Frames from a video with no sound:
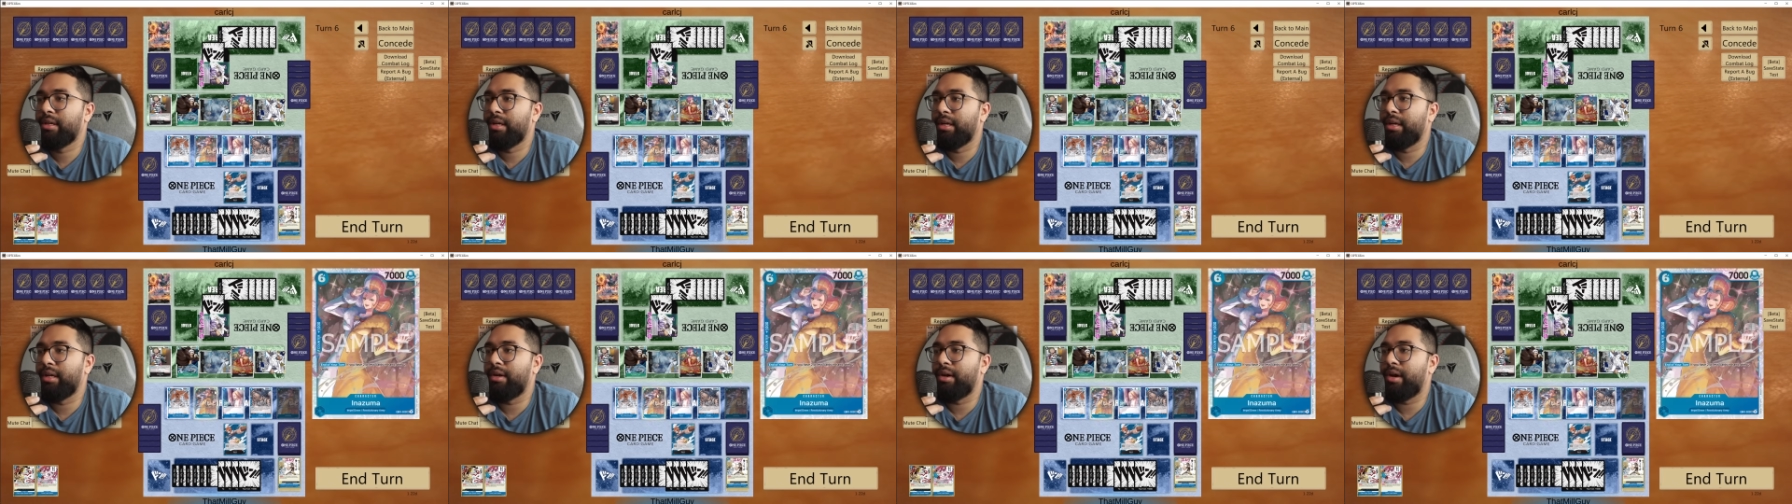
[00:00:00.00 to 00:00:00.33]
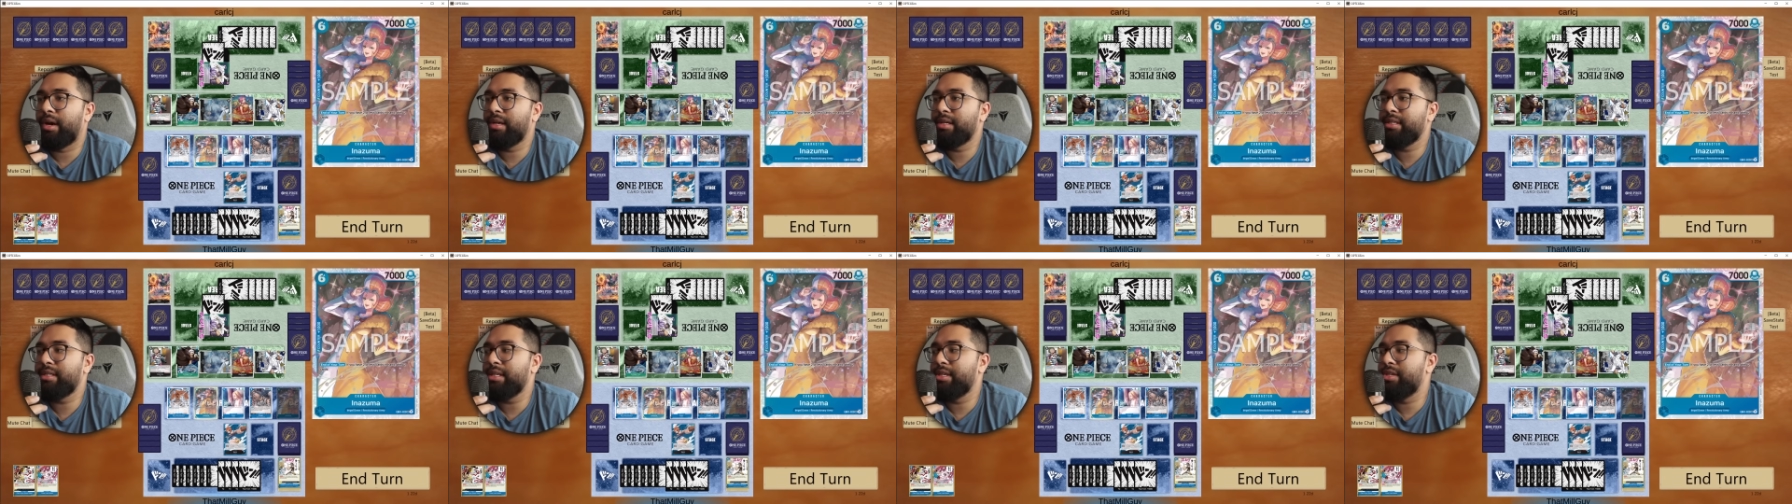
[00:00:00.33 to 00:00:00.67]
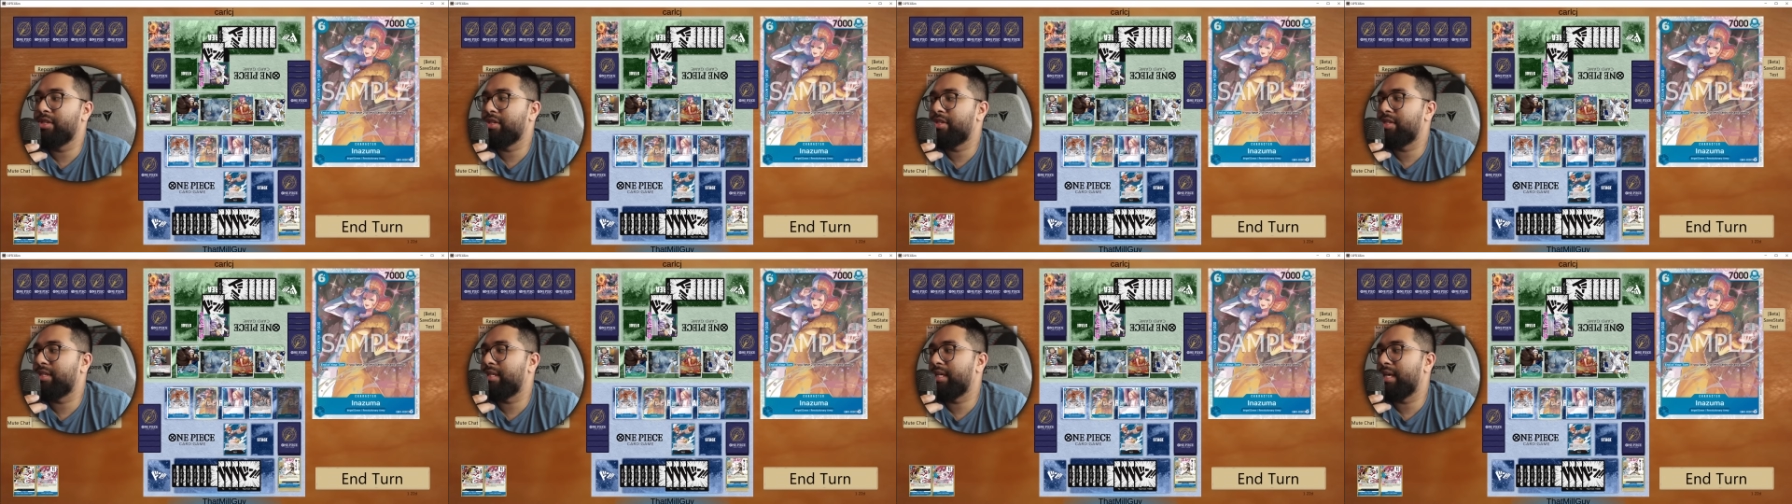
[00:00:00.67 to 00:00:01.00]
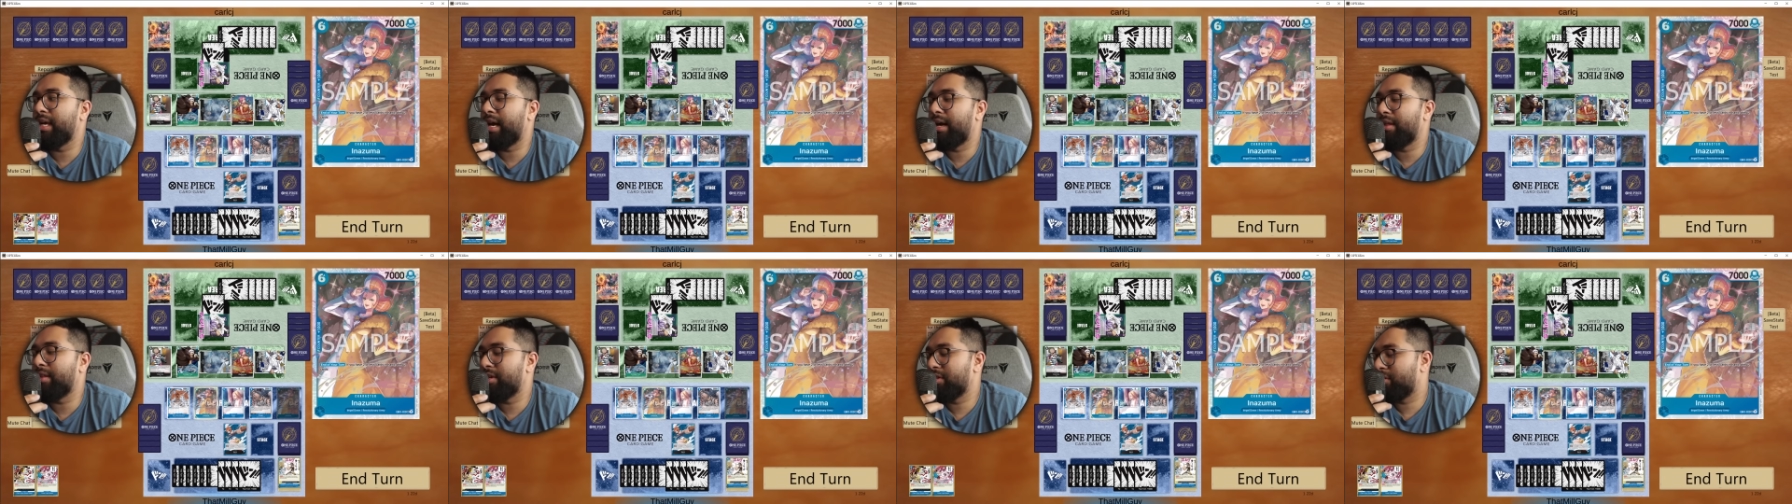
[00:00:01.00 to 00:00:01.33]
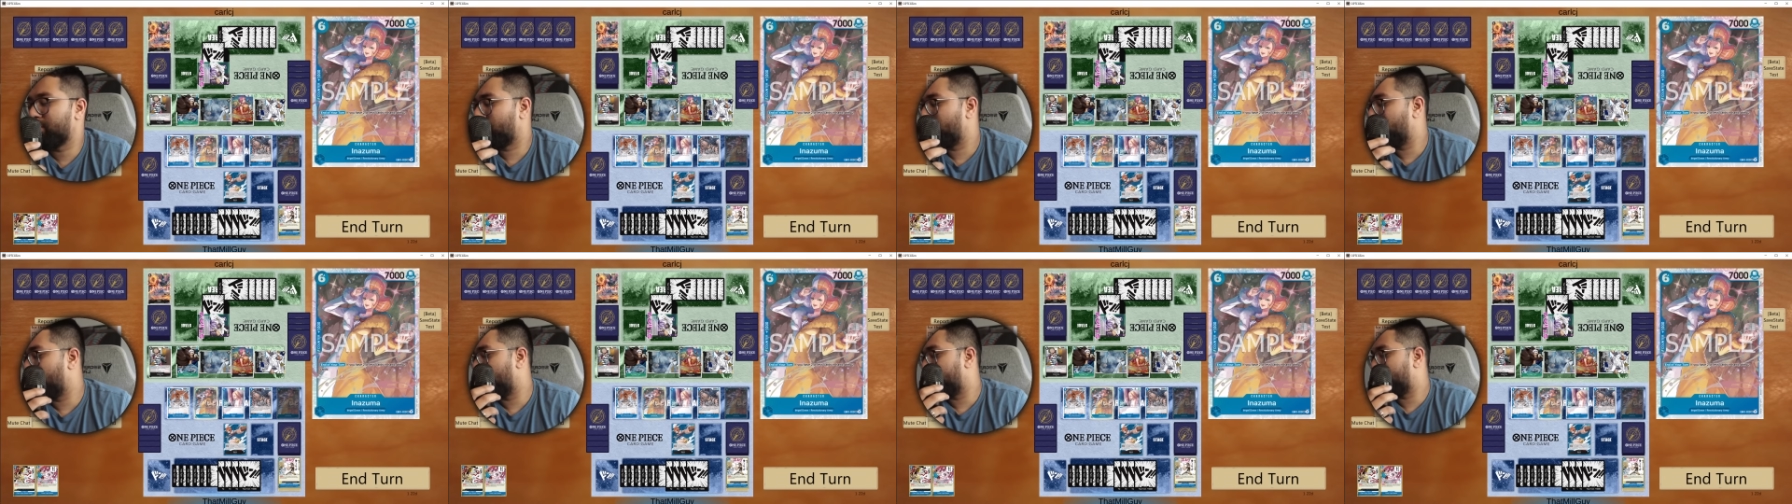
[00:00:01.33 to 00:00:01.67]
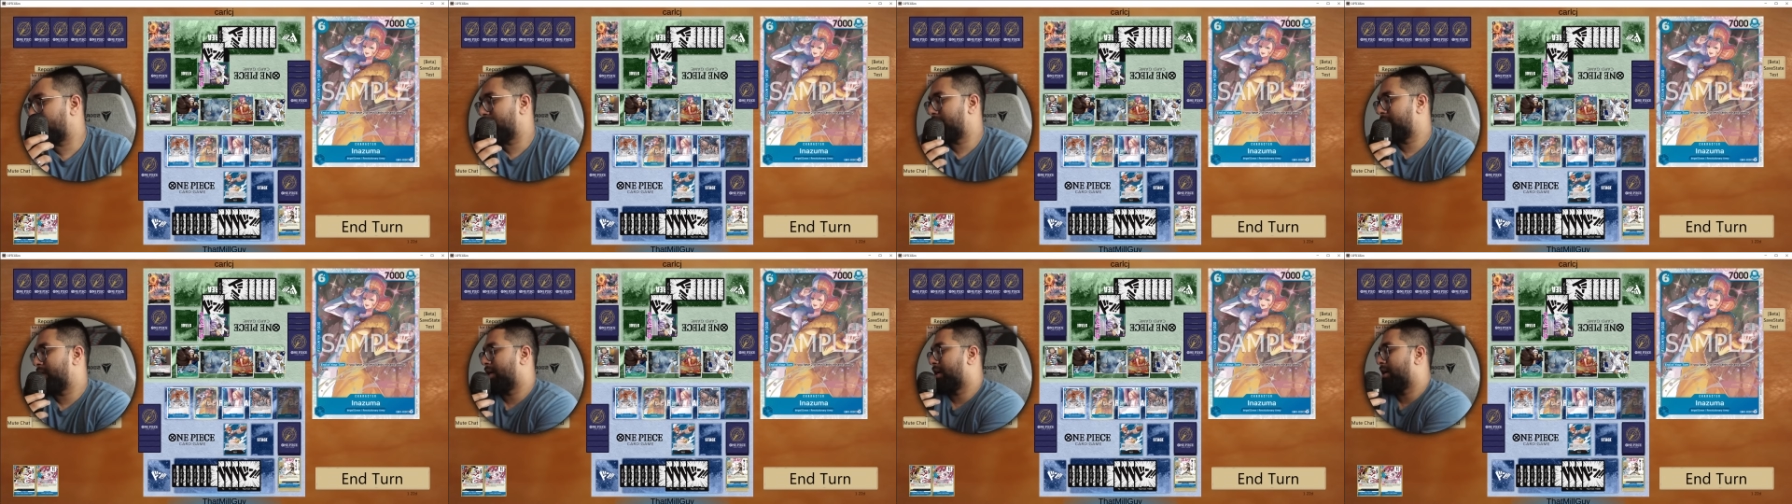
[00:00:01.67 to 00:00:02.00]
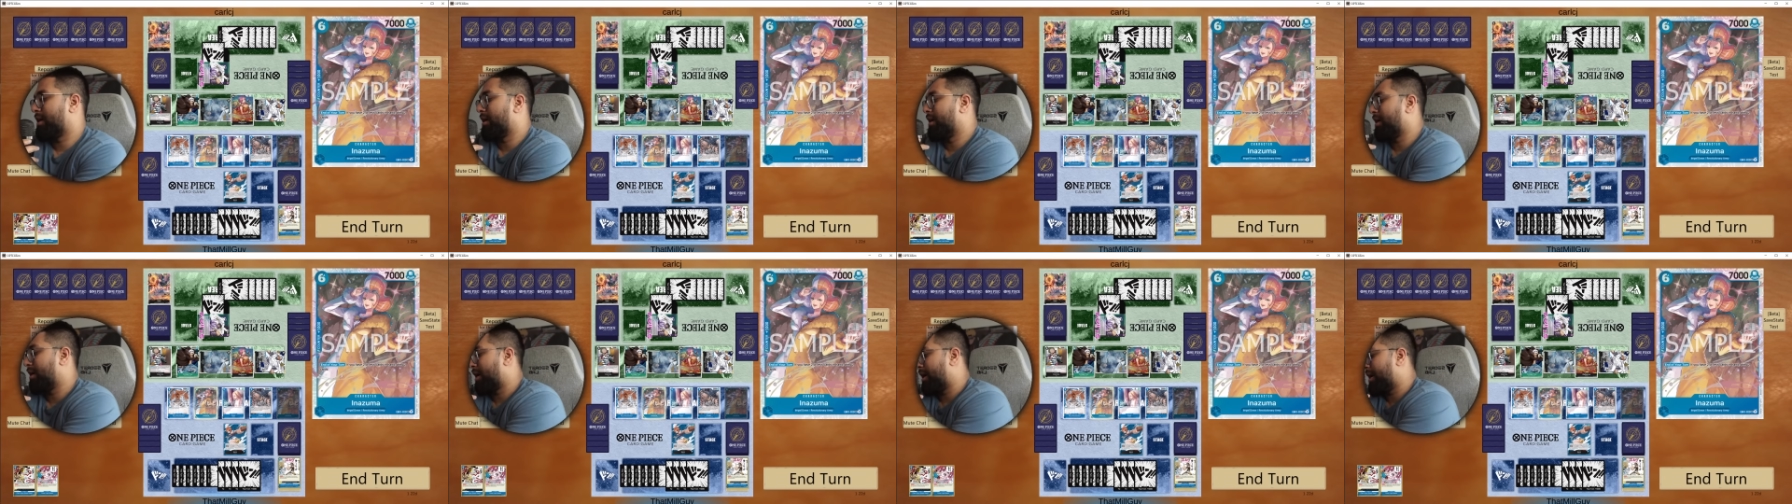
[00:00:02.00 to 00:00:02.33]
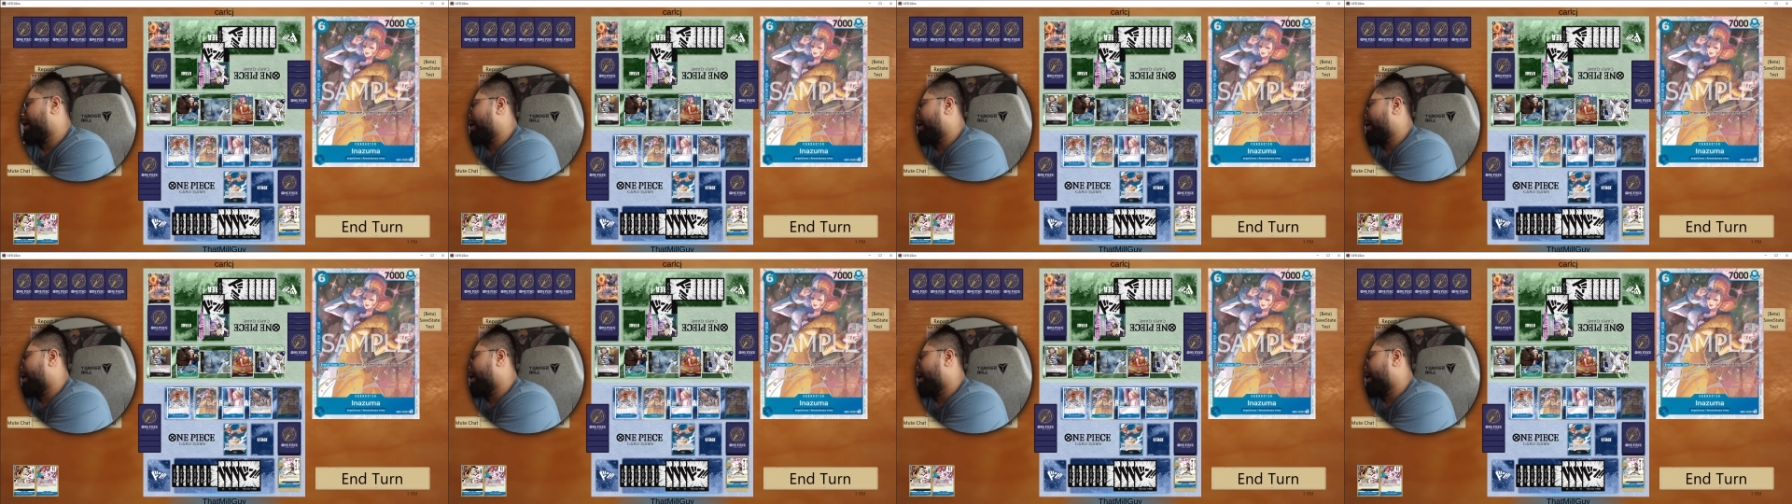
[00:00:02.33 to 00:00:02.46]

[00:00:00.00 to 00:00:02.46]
and honestly just see how this works here. I,